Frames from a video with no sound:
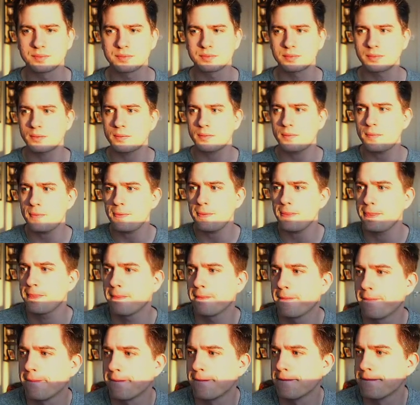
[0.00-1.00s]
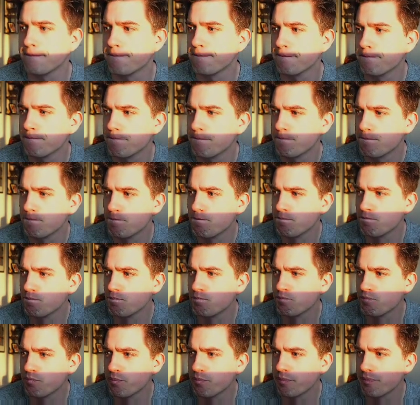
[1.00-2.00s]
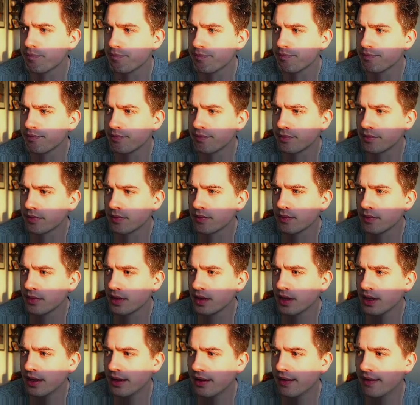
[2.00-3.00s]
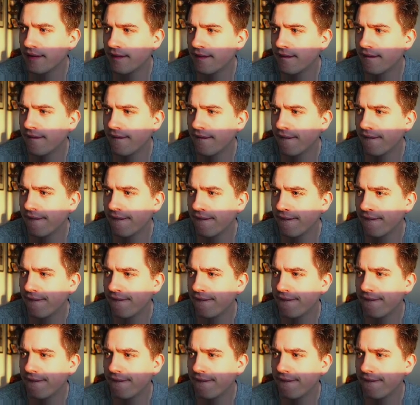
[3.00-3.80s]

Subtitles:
(silence)